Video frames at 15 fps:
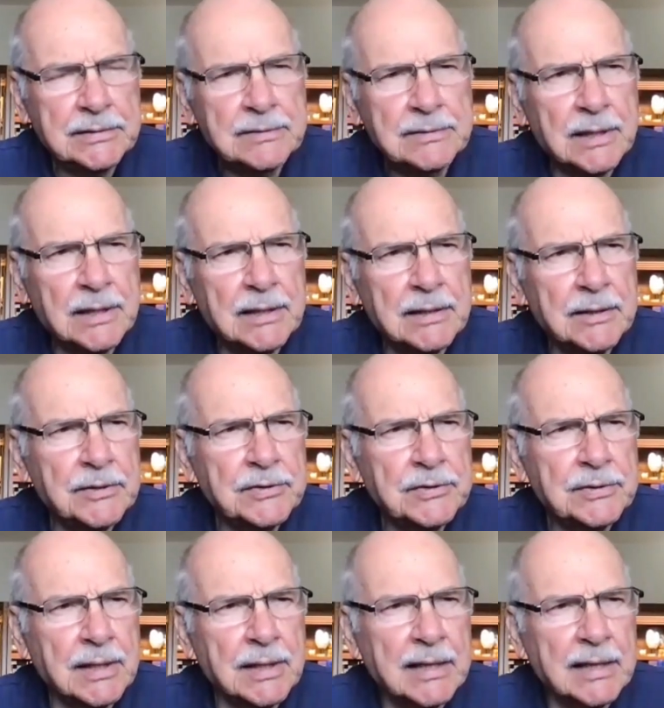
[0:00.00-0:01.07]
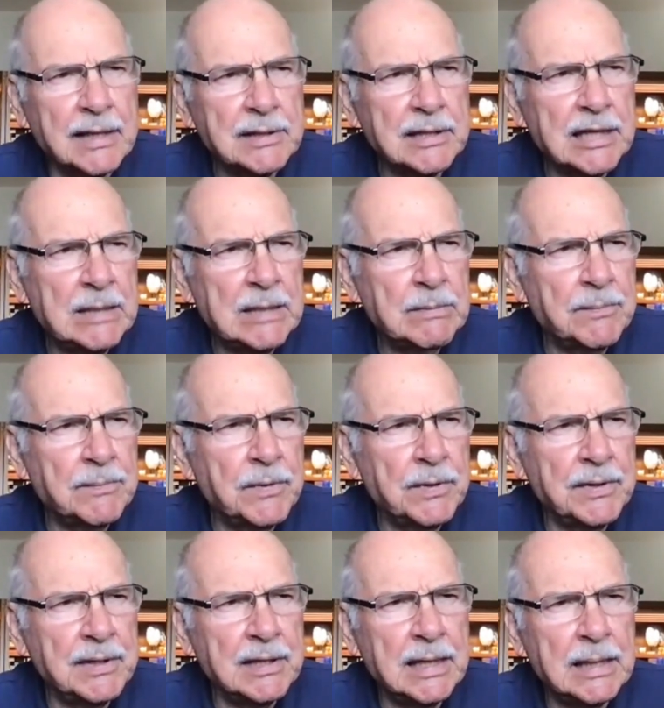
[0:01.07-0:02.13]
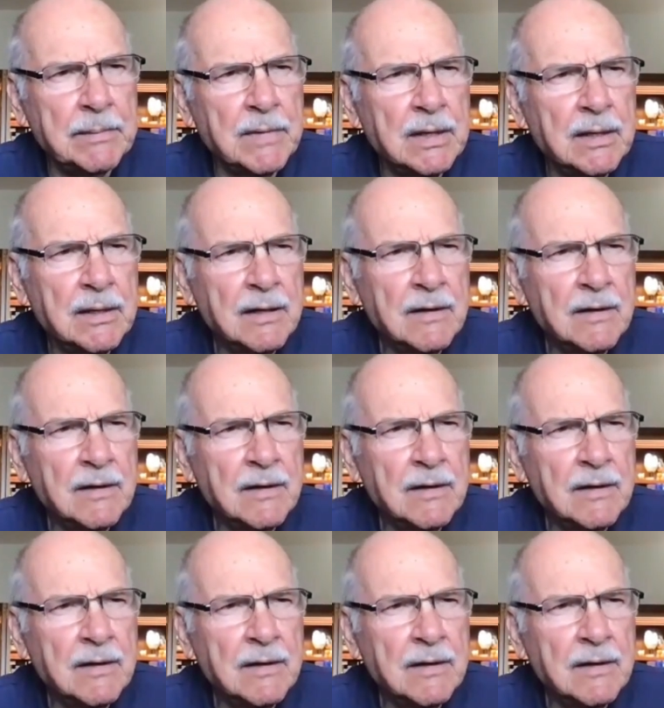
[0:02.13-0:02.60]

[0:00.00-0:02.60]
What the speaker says: John Herschel actually came up with the name